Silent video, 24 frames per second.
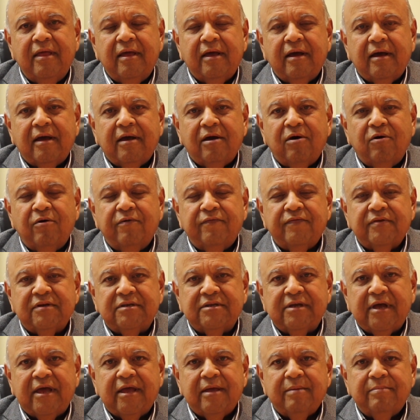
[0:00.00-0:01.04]
over
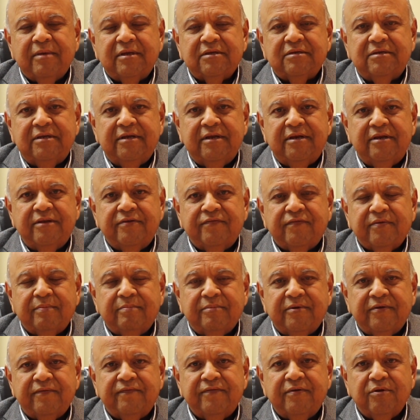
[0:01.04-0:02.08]
time as leaders from
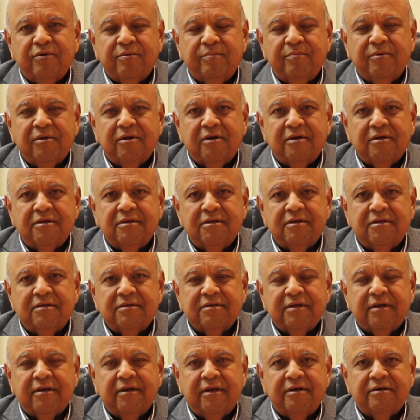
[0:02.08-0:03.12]
different communities
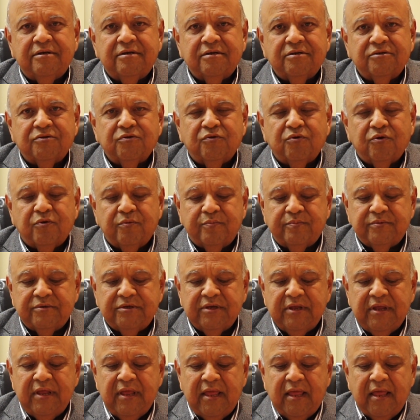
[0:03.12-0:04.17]
and interest groups,
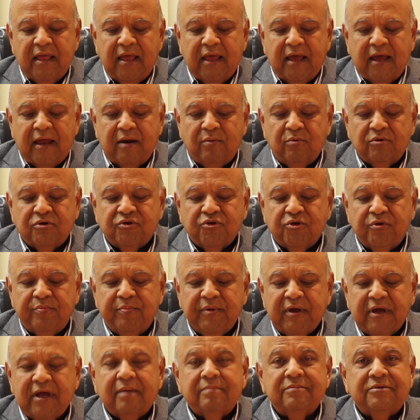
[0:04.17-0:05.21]
and which could
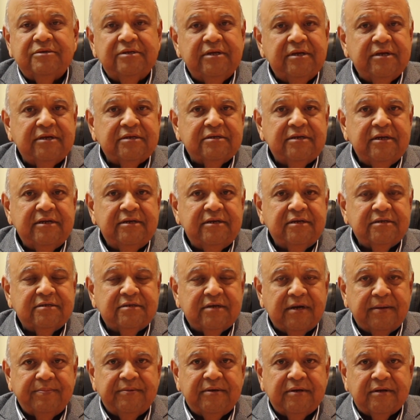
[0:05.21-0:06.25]
become seriously
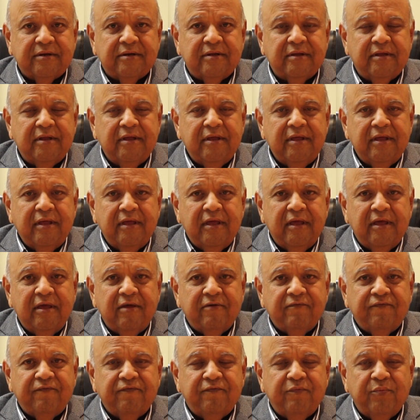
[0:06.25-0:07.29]
disrupted
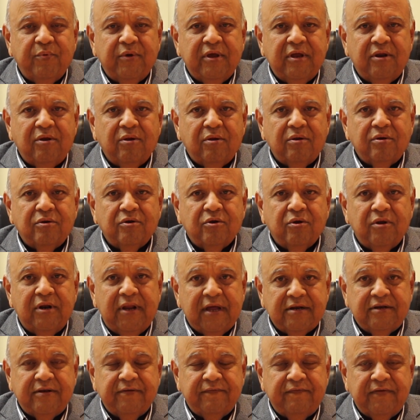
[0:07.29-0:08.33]
if we don't
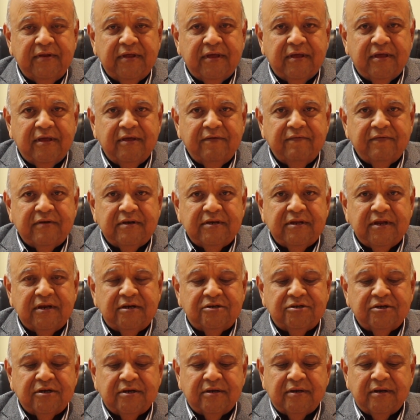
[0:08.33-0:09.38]
collectively give
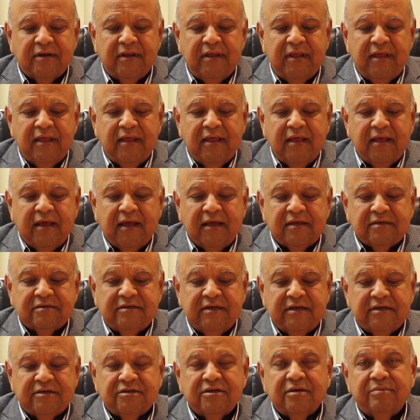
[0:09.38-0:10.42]
attention as
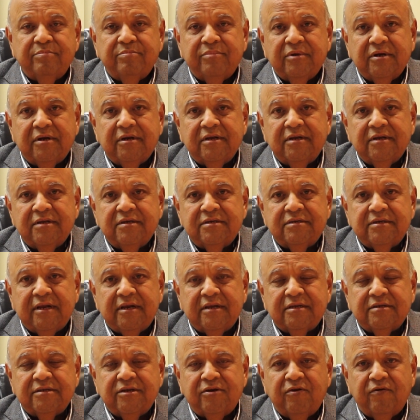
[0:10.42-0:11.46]
nation builders
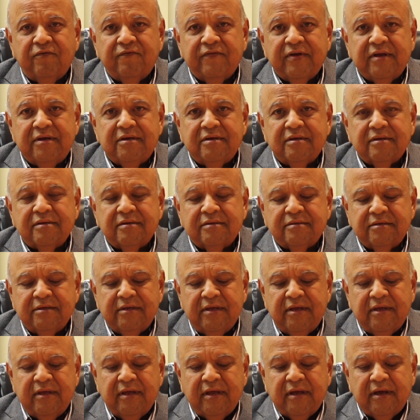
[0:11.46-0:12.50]
and as innovators
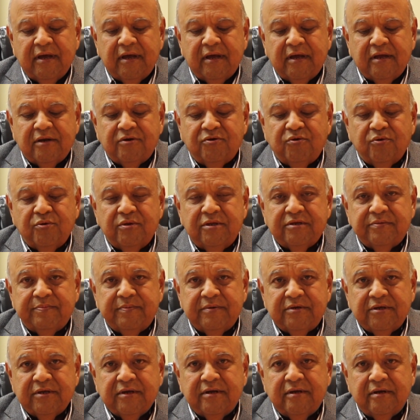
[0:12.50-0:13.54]
to this
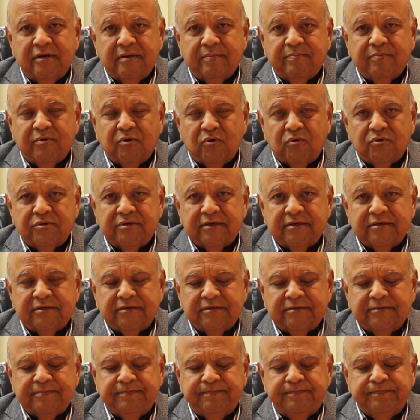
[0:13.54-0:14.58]
particular
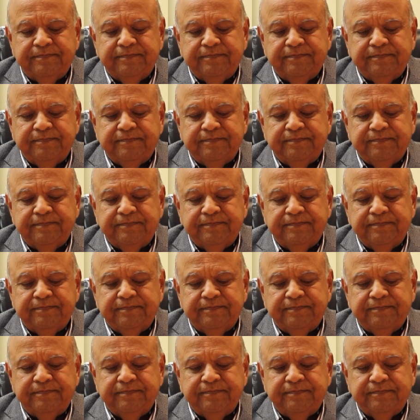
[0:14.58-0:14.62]
process.